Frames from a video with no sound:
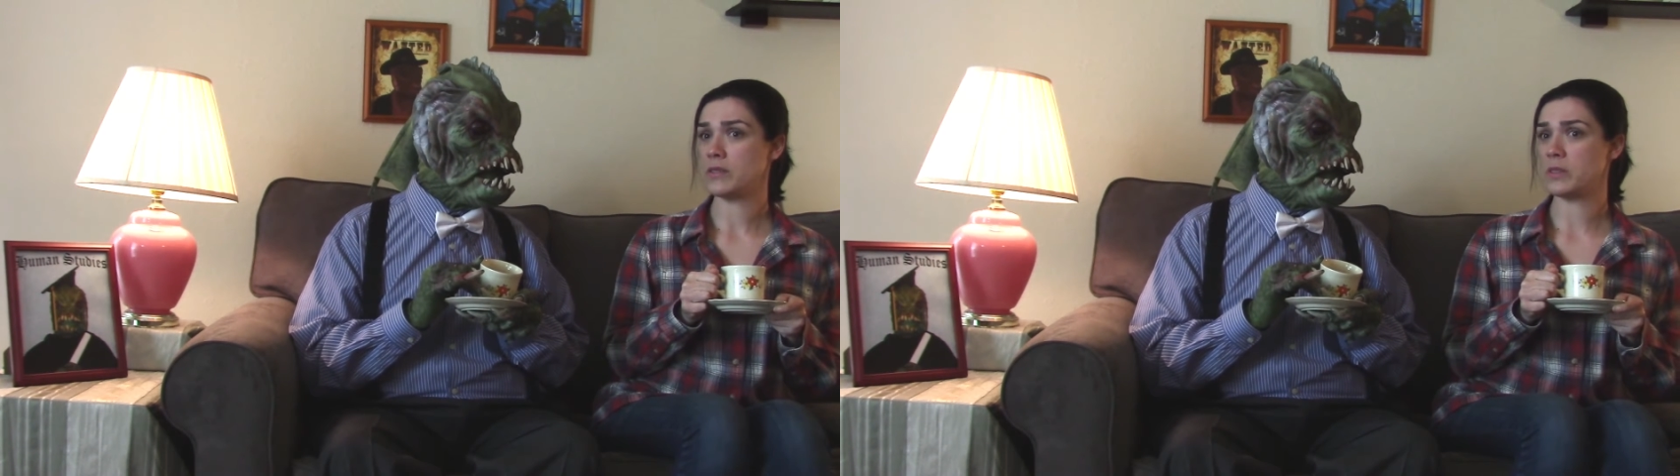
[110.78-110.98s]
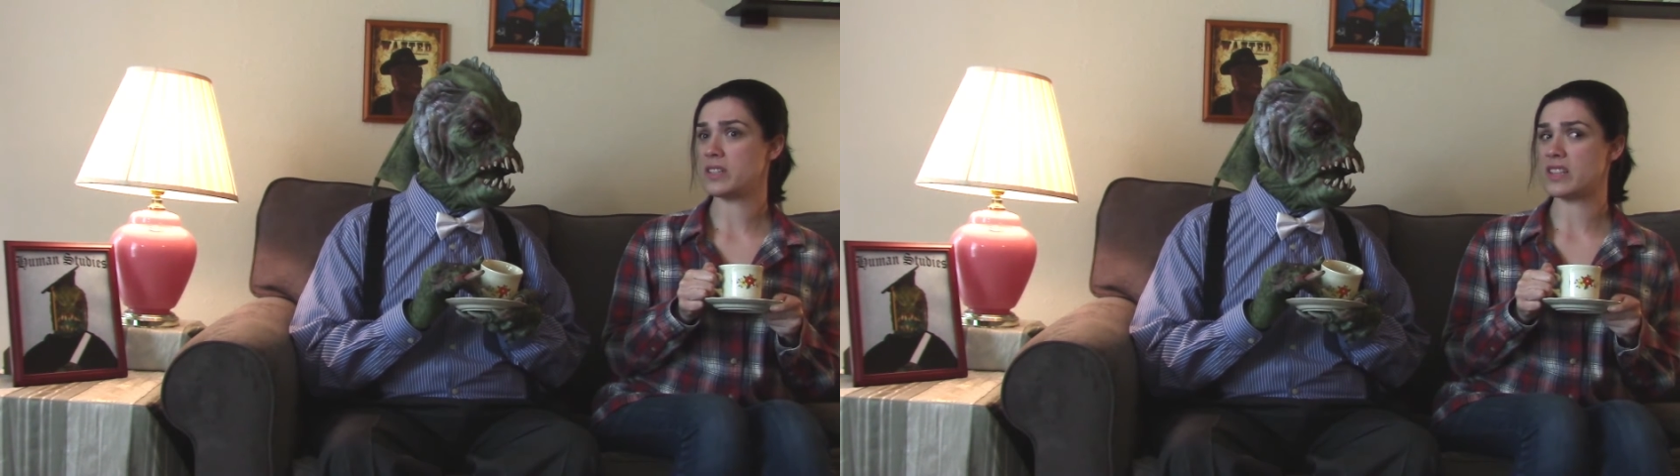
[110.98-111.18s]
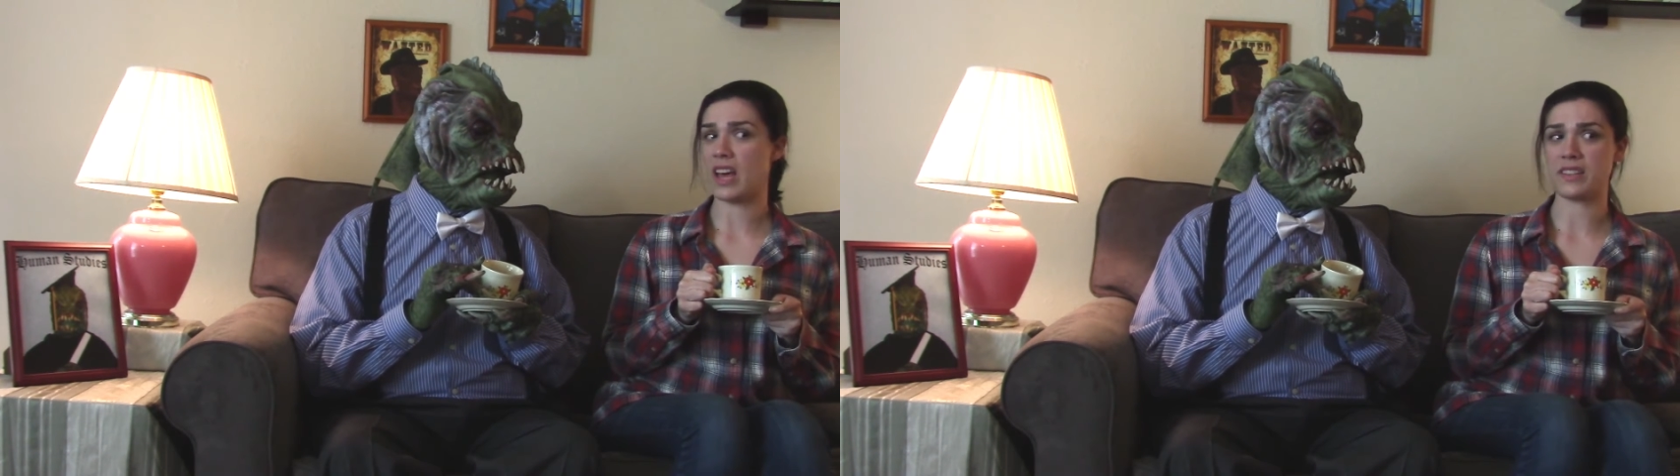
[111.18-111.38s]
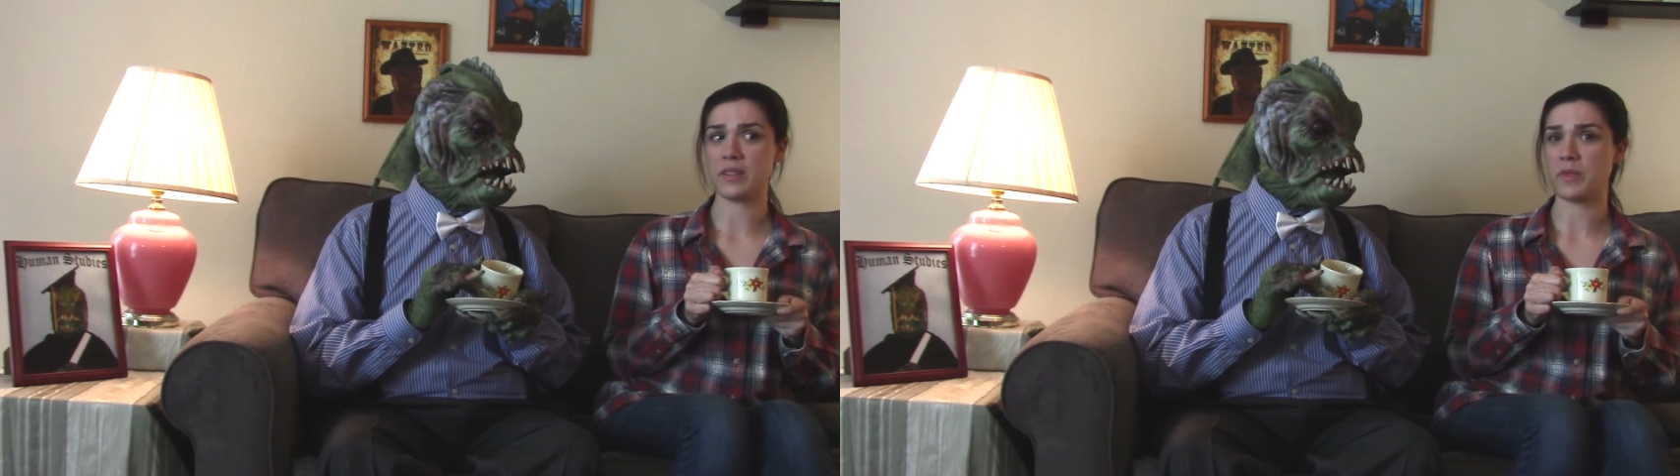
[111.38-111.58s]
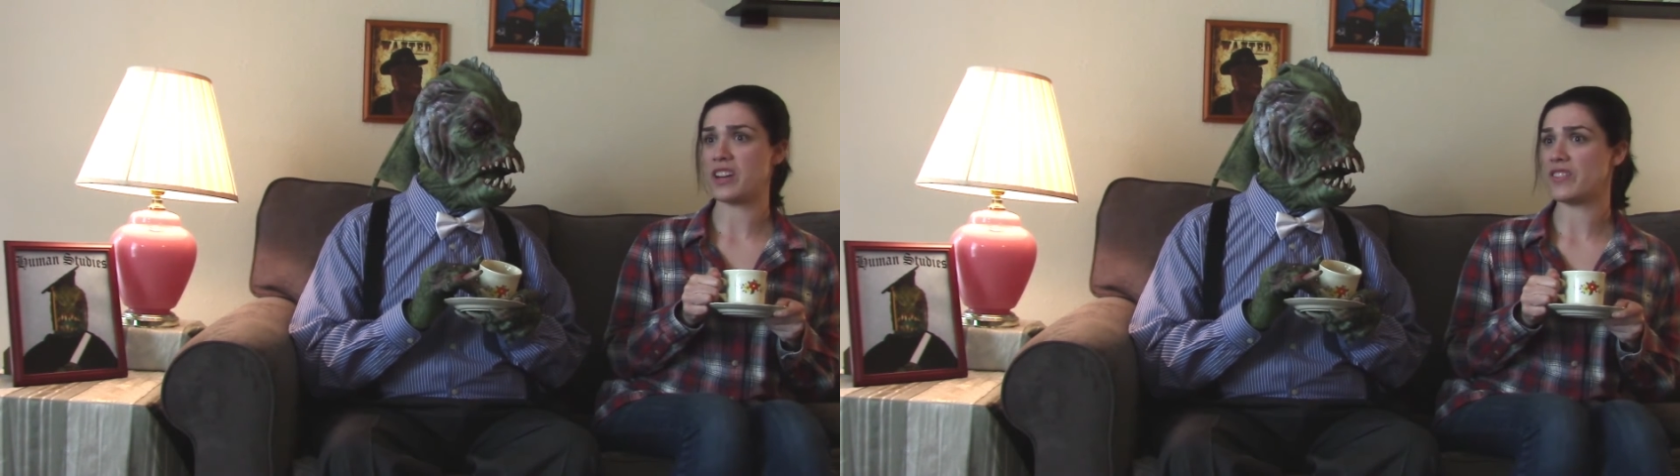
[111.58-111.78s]
What is that,
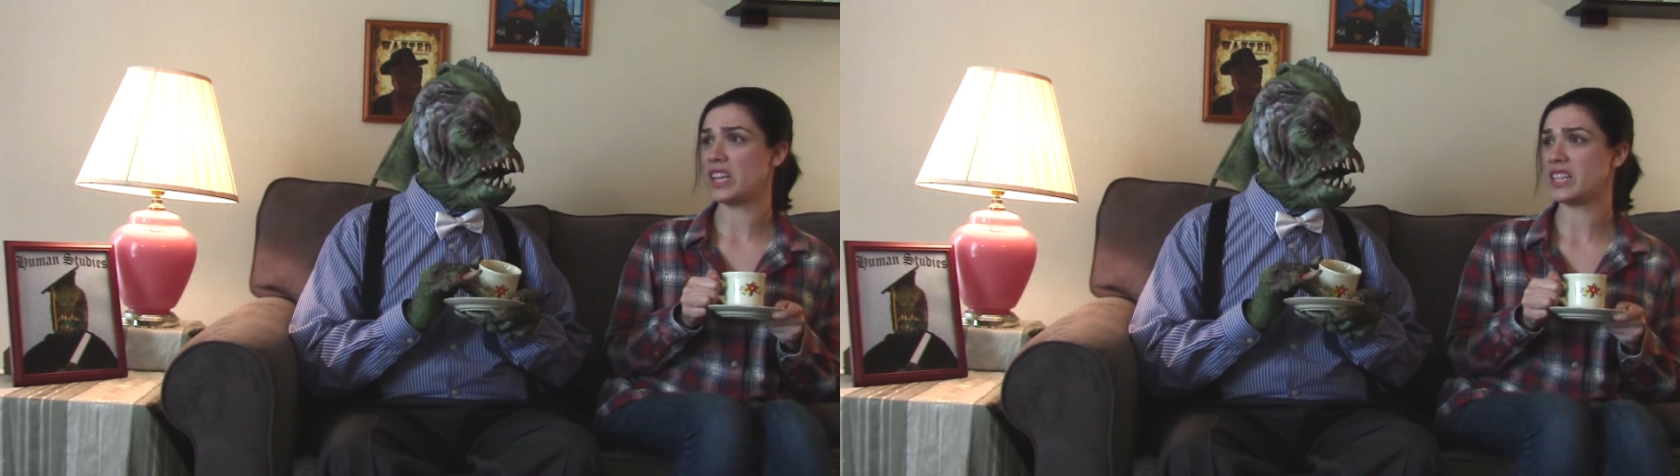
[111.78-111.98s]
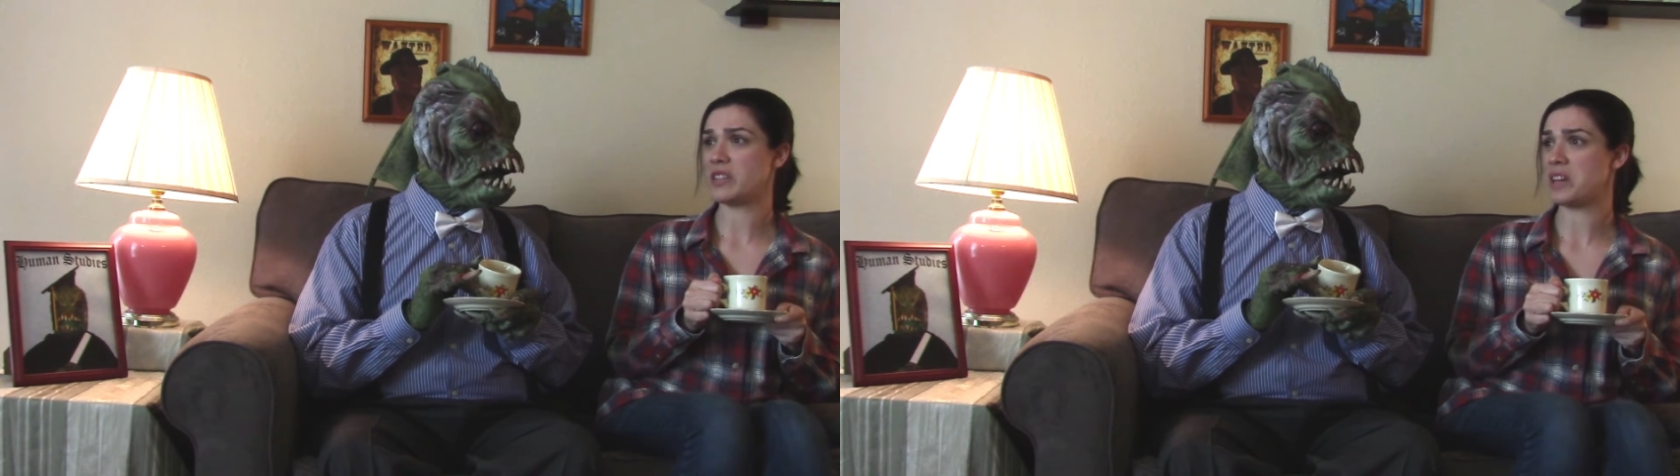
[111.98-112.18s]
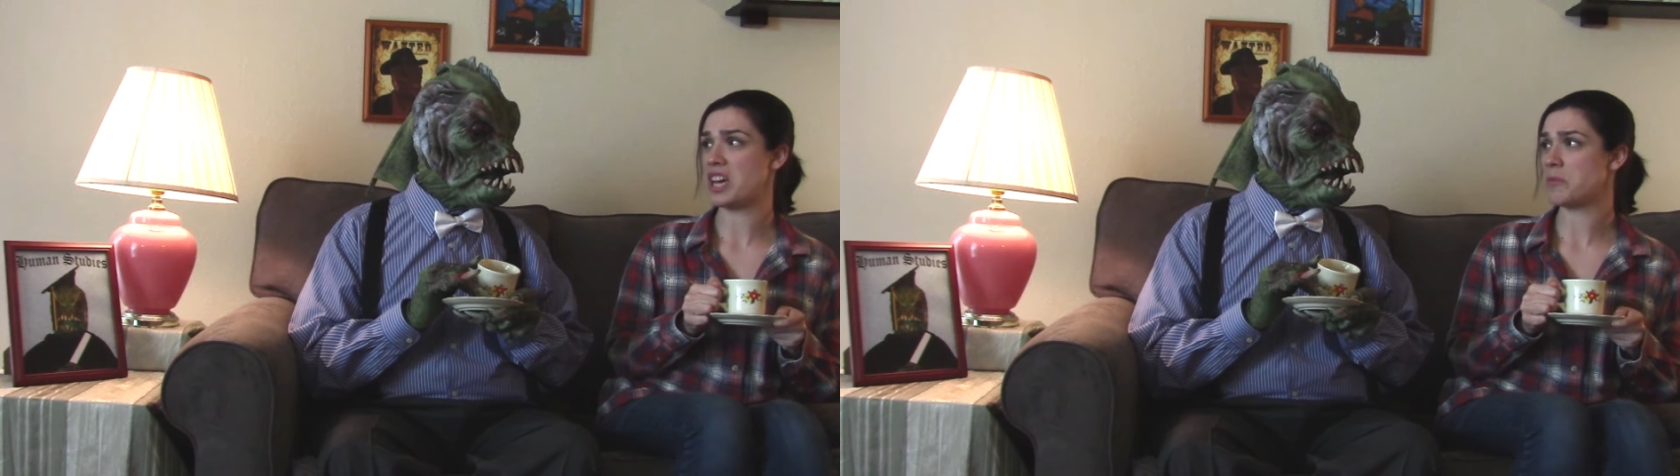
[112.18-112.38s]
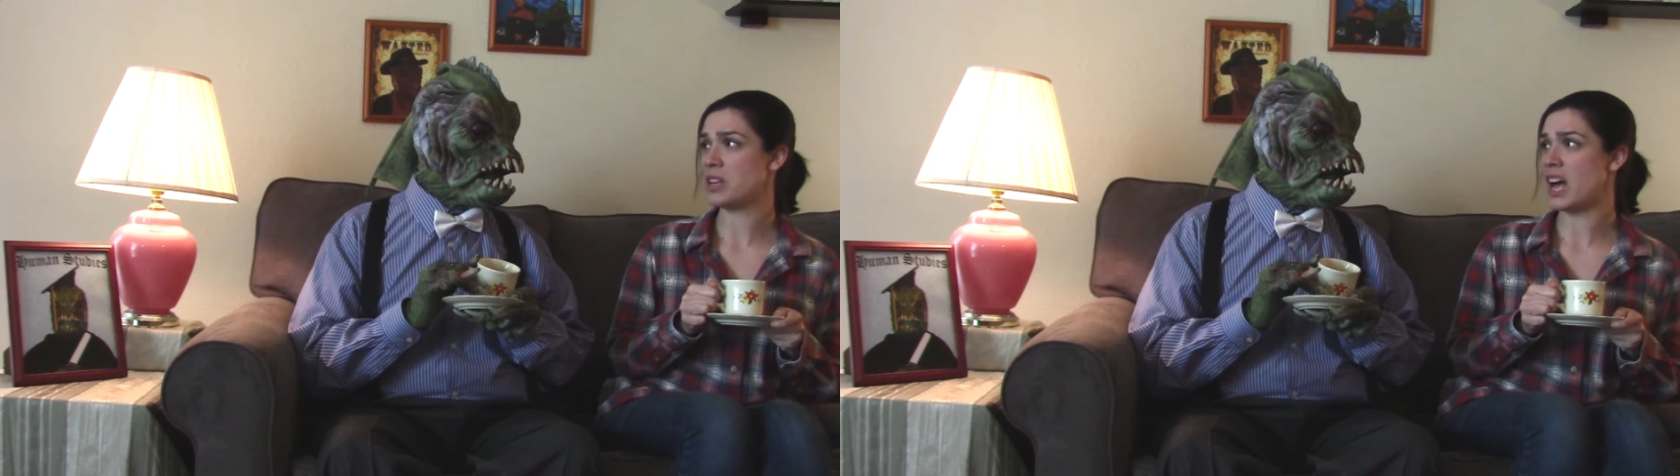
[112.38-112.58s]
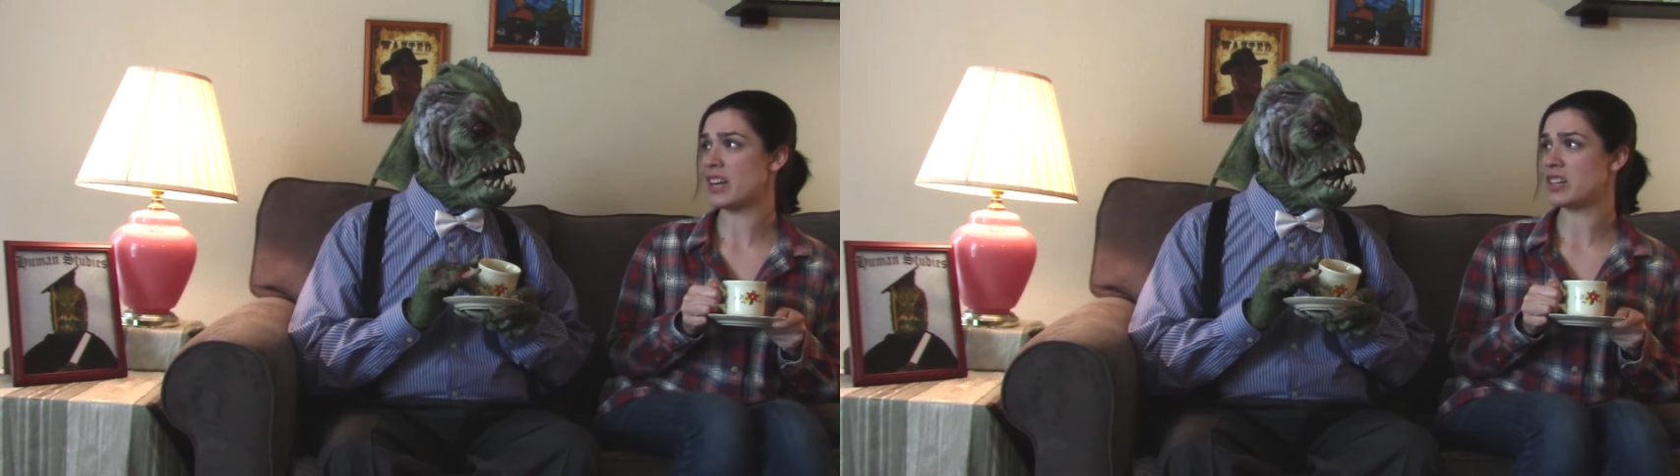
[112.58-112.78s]
some kind of alien pickup
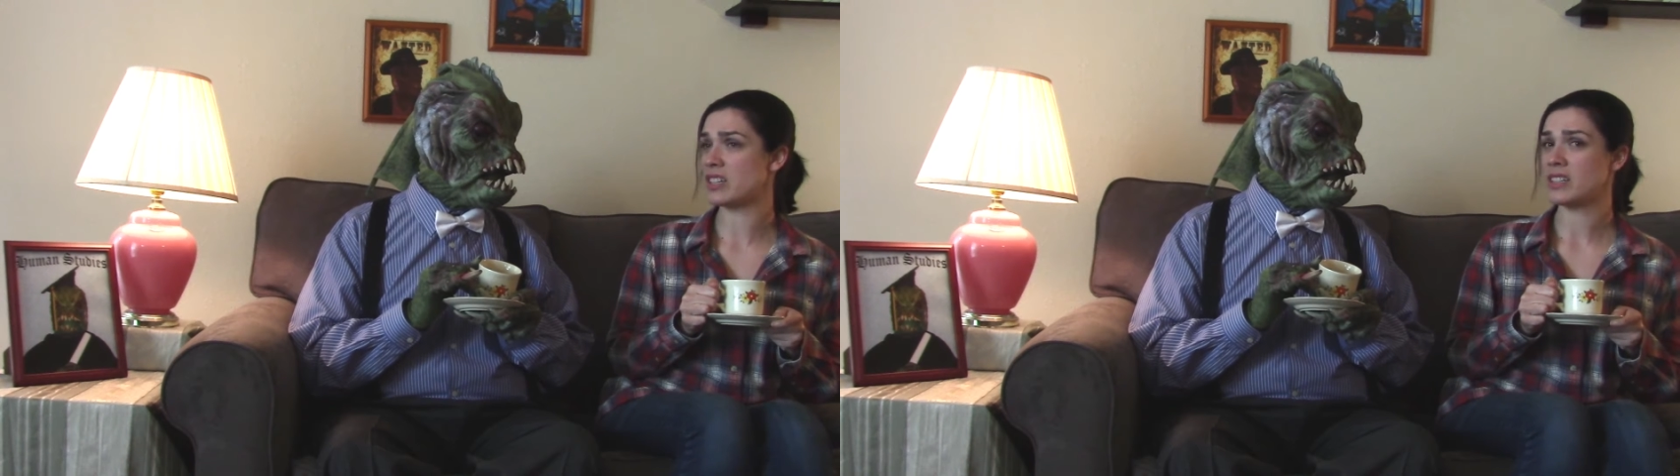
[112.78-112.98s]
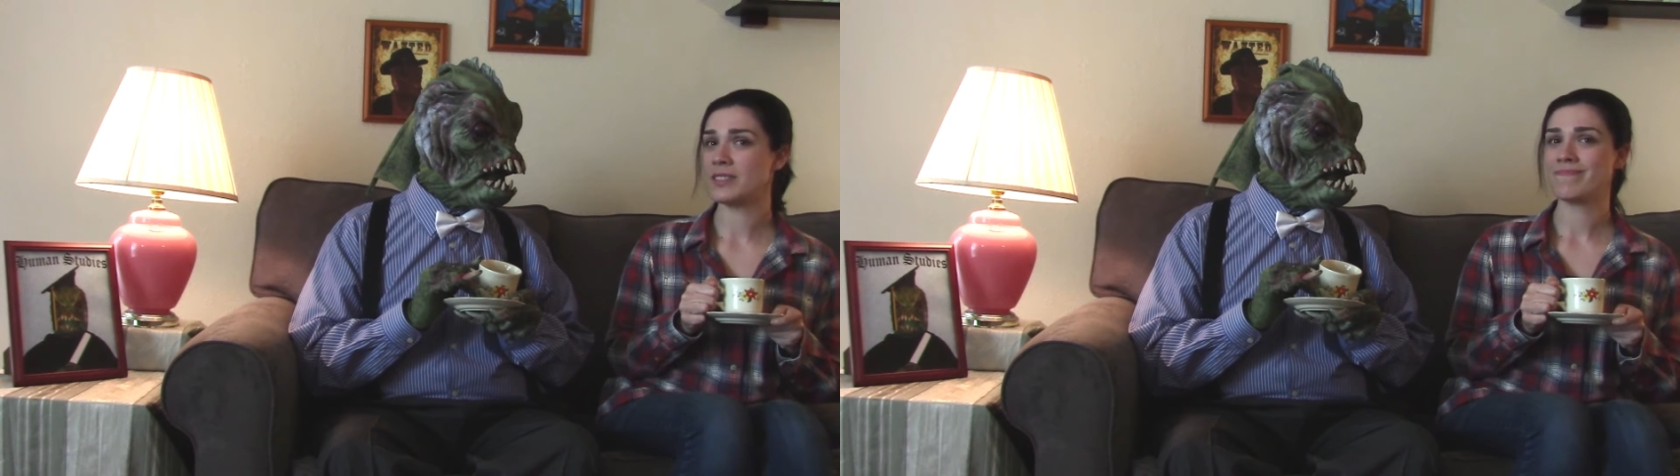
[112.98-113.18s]
line, or